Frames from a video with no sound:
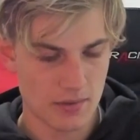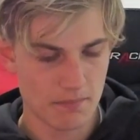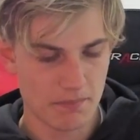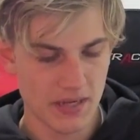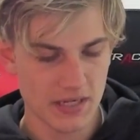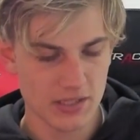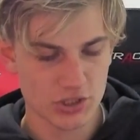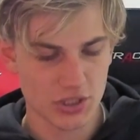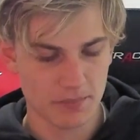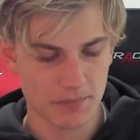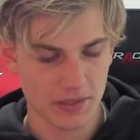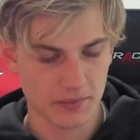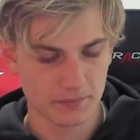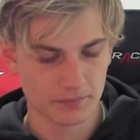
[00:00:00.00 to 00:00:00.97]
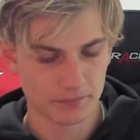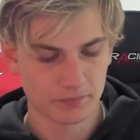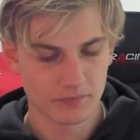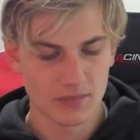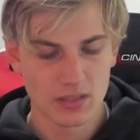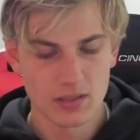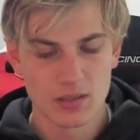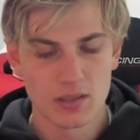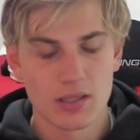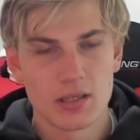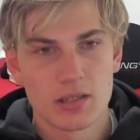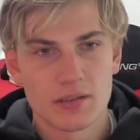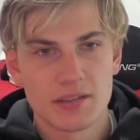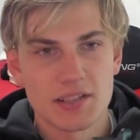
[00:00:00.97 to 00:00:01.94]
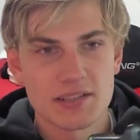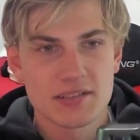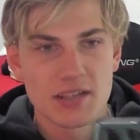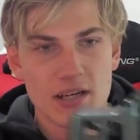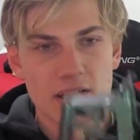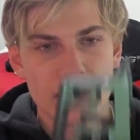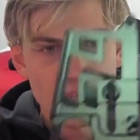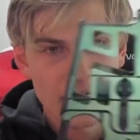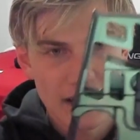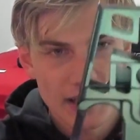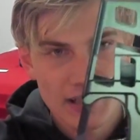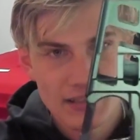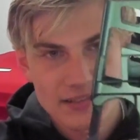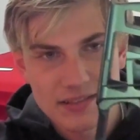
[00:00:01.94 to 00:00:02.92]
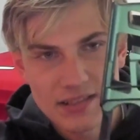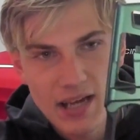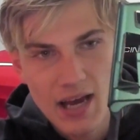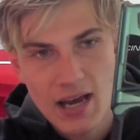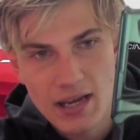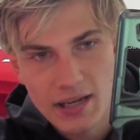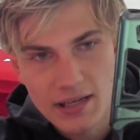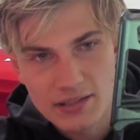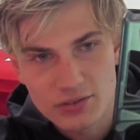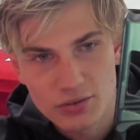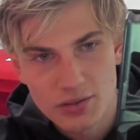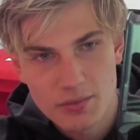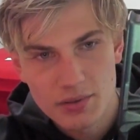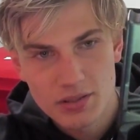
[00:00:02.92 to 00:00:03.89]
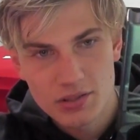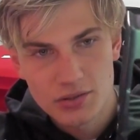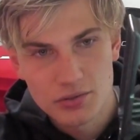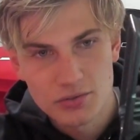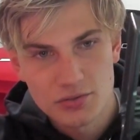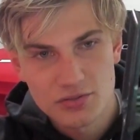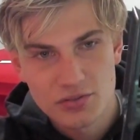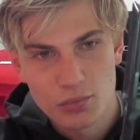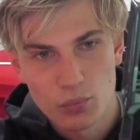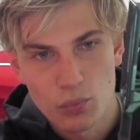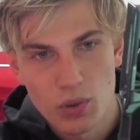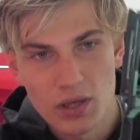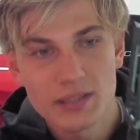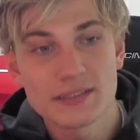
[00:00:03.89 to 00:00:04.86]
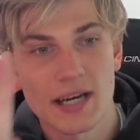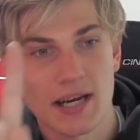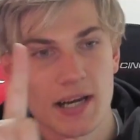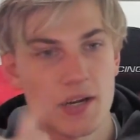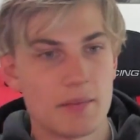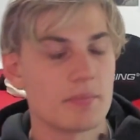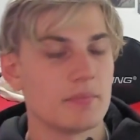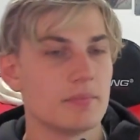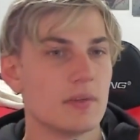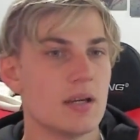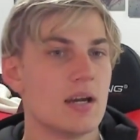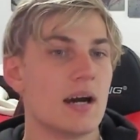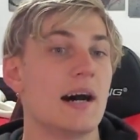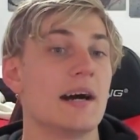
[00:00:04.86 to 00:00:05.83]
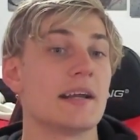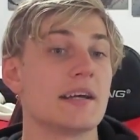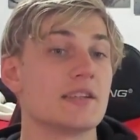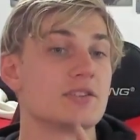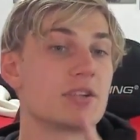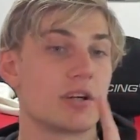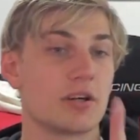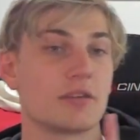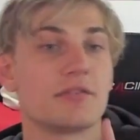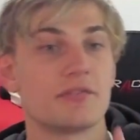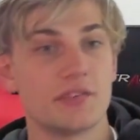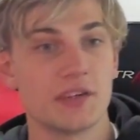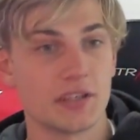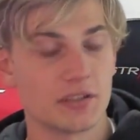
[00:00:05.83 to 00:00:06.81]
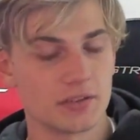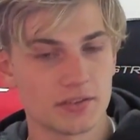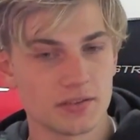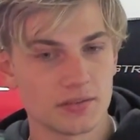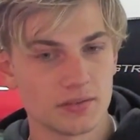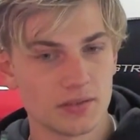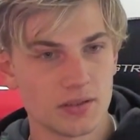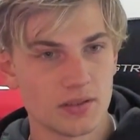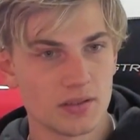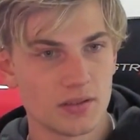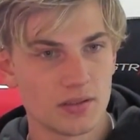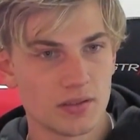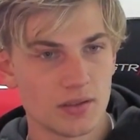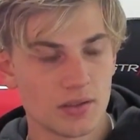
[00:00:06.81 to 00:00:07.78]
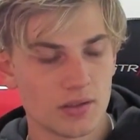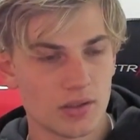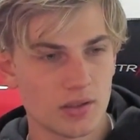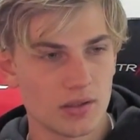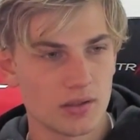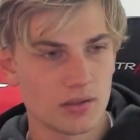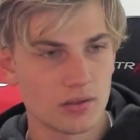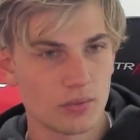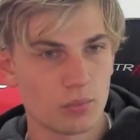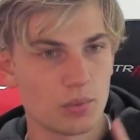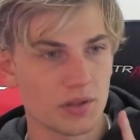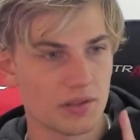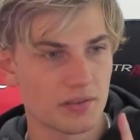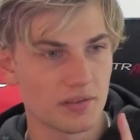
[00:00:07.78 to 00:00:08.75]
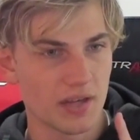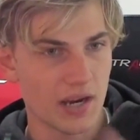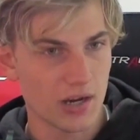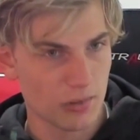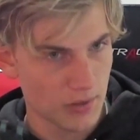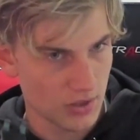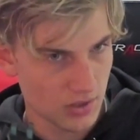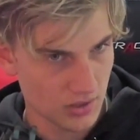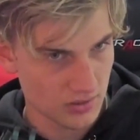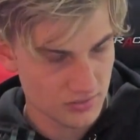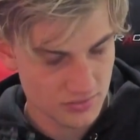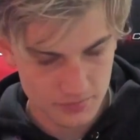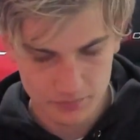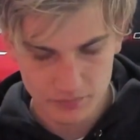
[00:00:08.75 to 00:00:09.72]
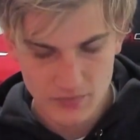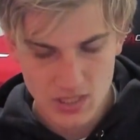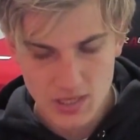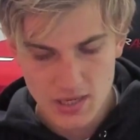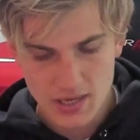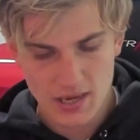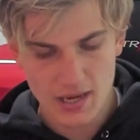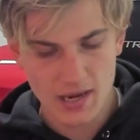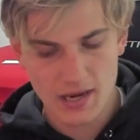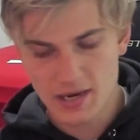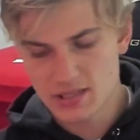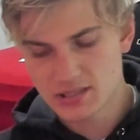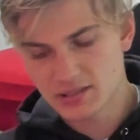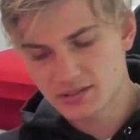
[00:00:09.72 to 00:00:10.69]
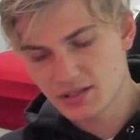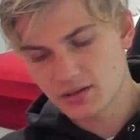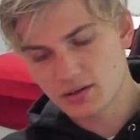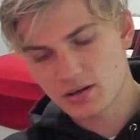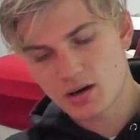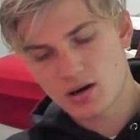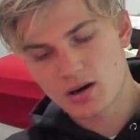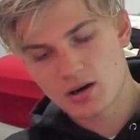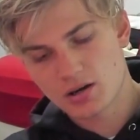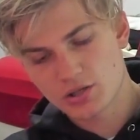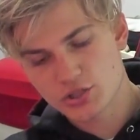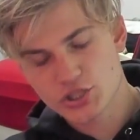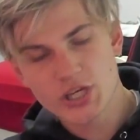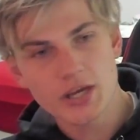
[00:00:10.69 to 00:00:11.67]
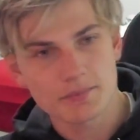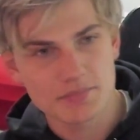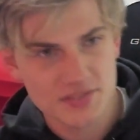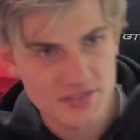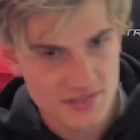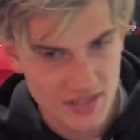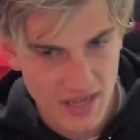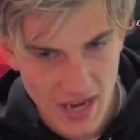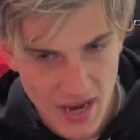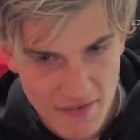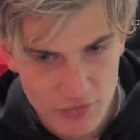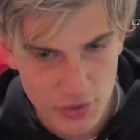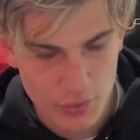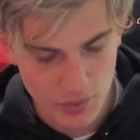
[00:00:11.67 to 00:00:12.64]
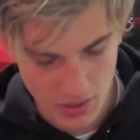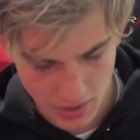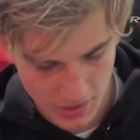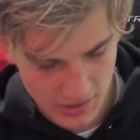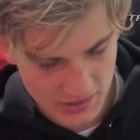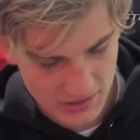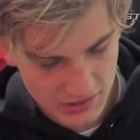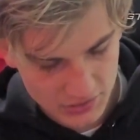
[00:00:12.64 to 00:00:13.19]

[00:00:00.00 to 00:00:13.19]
Paint chipping. This gun has only been used one time on a turf field with air bunkers. And there are chips everywhere. And he